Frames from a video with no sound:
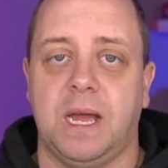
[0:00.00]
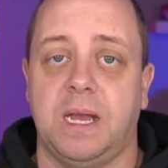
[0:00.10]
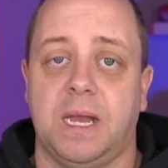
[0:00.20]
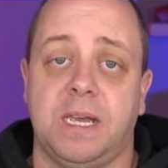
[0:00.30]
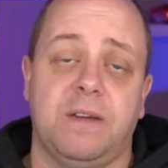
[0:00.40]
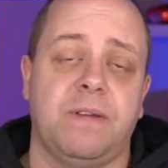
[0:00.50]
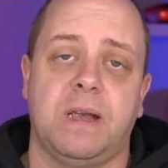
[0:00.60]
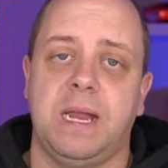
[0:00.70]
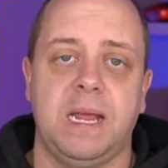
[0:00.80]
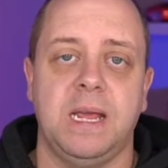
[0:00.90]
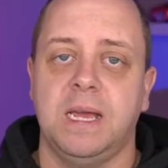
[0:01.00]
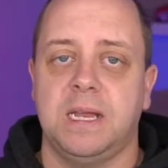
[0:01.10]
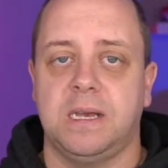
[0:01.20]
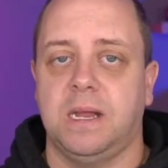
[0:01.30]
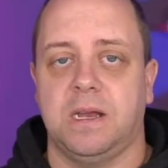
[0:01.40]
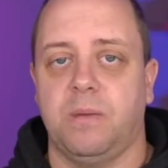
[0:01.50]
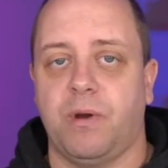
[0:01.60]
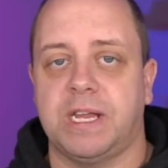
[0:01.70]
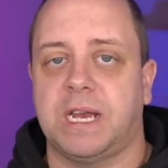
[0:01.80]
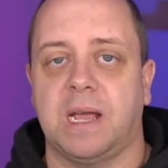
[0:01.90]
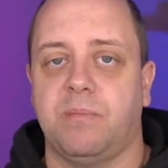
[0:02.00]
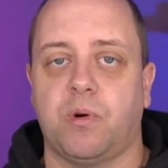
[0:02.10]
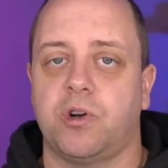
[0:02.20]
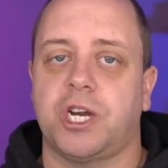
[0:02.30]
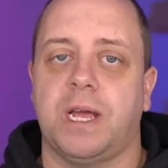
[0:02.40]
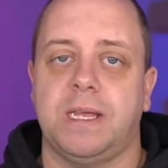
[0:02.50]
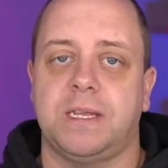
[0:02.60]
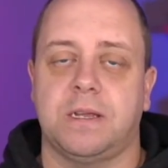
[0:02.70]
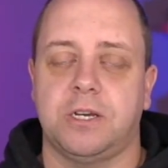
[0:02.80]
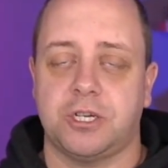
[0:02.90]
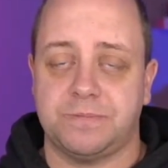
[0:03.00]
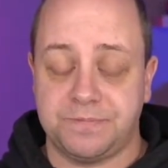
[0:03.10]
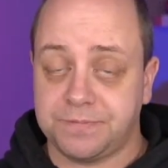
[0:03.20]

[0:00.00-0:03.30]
and definitely the brands like Porsche and such.